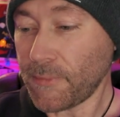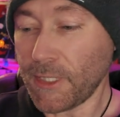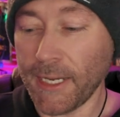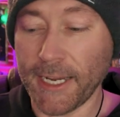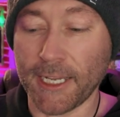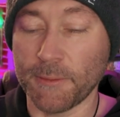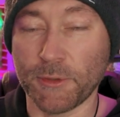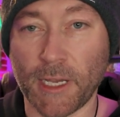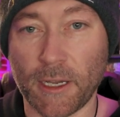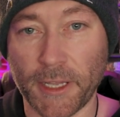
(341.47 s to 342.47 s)
It comes
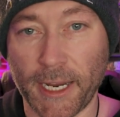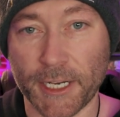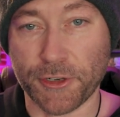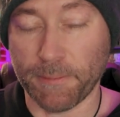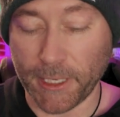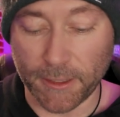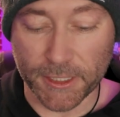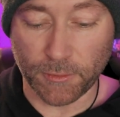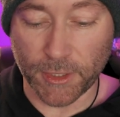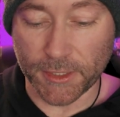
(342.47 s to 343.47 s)
with all the extra
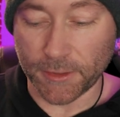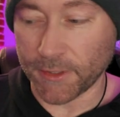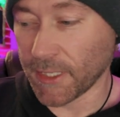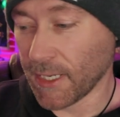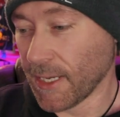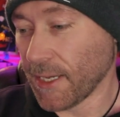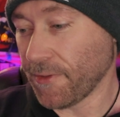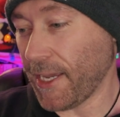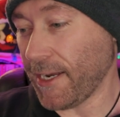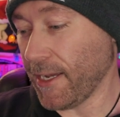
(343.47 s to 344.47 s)
bells and whistles.
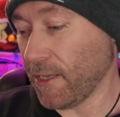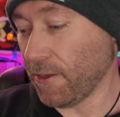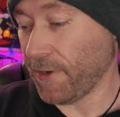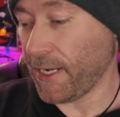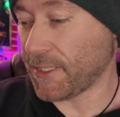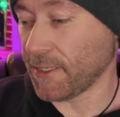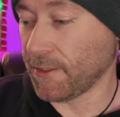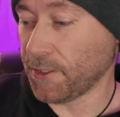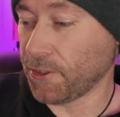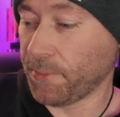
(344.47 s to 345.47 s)
That elevates it a
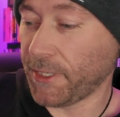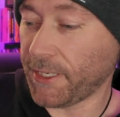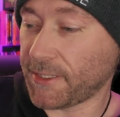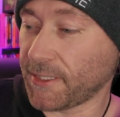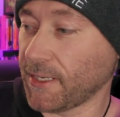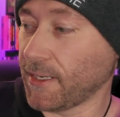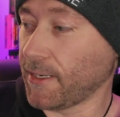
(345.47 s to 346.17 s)
little bit.